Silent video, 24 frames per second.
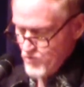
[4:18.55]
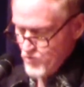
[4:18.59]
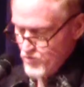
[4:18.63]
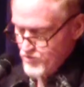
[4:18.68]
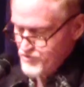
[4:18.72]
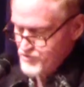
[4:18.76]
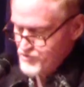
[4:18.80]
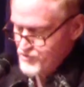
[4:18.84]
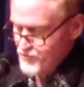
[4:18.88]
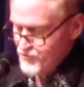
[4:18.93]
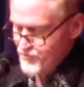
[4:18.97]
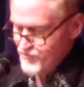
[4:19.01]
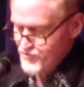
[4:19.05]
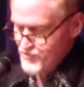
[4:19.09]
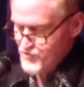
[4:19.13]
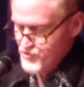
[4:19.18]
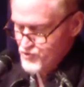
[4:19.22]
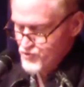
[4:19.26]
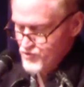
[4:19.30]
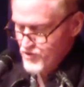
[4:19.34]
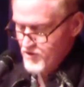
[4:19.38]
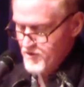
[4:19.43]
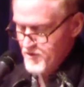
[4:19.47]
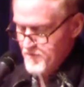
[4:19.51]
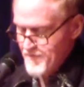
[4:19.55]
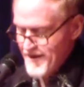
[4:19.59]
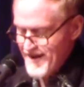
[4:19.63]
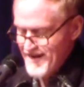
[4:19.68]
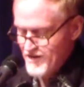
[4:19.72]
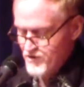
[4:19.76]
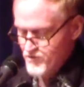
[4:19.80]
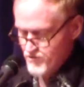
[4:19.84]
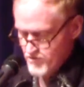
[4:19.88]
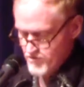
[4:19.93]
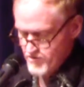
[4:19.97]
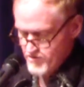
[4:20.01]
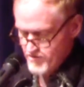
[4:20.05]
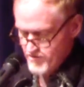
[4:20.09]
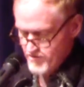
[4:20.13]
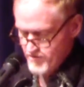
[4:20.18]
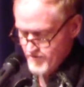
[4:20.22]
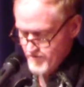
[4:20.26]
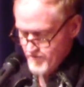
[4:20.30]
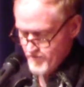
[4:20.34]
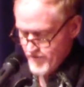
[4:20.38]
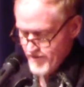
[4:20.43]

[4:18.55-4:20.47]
once you've struck pay dirt,